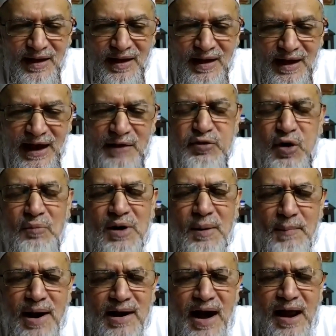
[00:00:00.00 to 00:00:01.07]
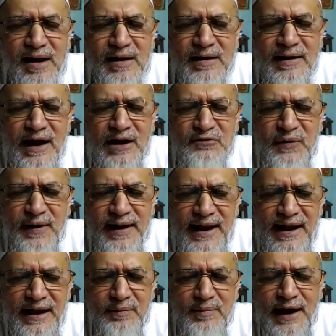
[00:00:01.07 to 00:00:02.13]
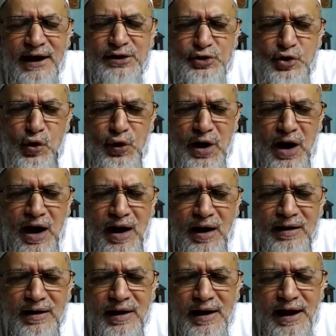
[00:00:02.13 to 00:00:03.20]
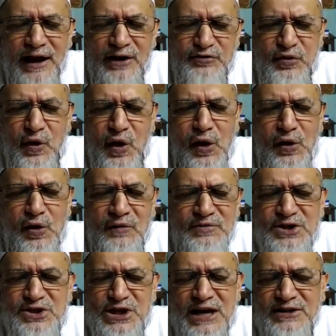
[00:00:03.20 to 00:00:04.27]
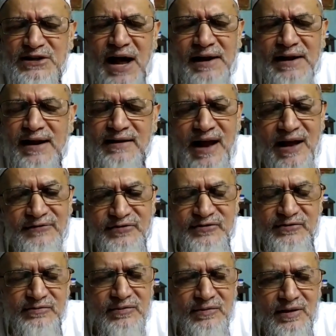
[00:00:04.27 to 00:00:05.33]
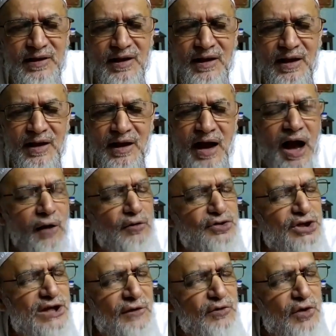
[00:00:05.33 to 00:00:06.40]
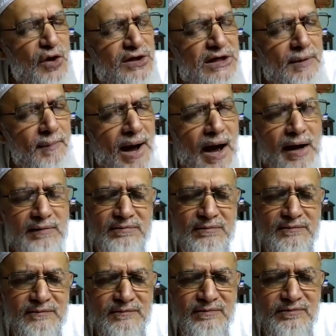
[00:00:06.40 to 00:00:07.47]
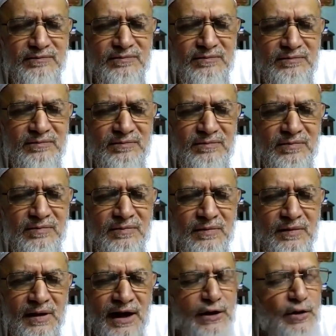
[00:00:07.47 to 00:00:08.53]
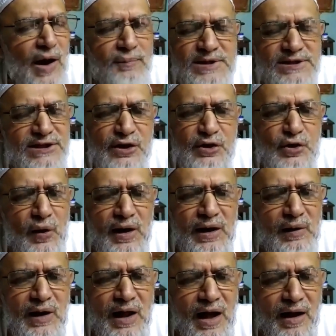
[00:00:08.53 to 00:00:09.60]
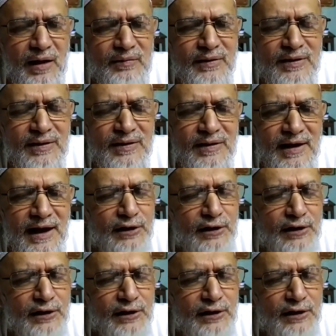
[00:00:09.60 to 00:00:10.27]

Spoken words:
and from the makar and fareb and dhoka and fraud of the shaitan and nafs, how you save your Iman. And you are meeting your Allah. And